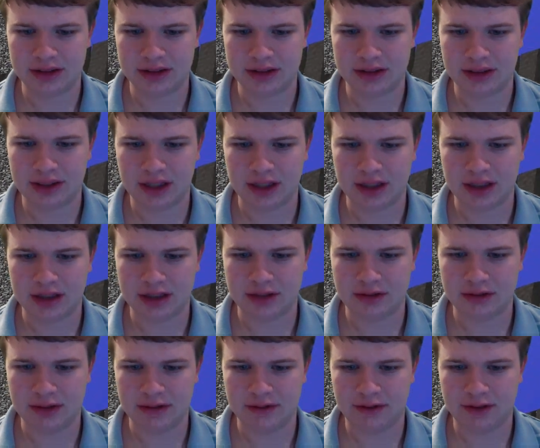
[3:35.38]
Okay, let's
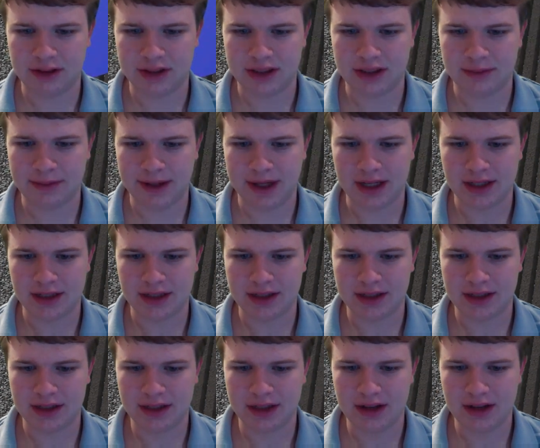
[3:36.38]
wait for it to get past.
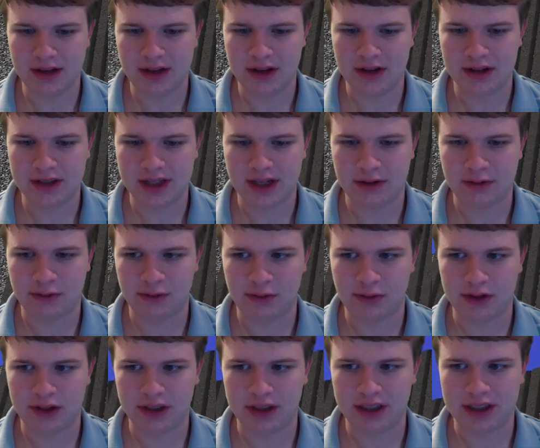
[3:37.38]
So that
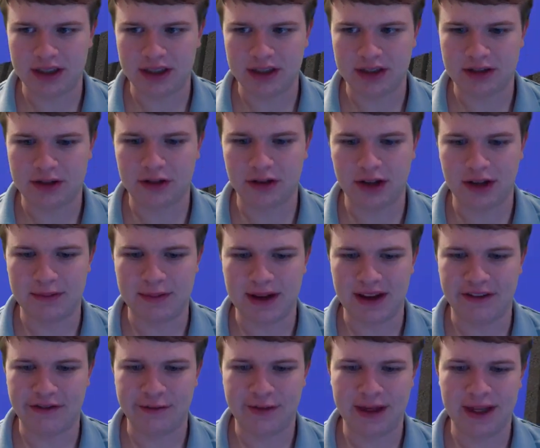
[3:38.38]
really destroyed my
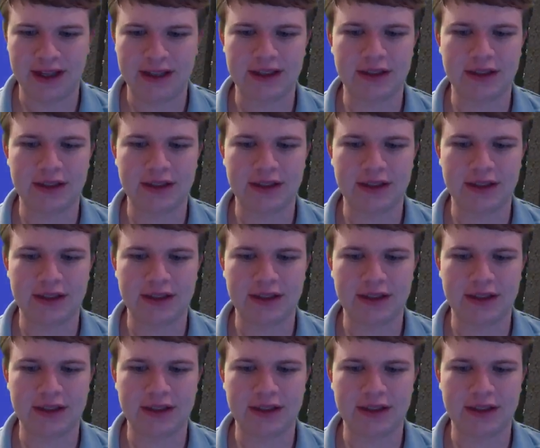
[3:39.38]
FPS.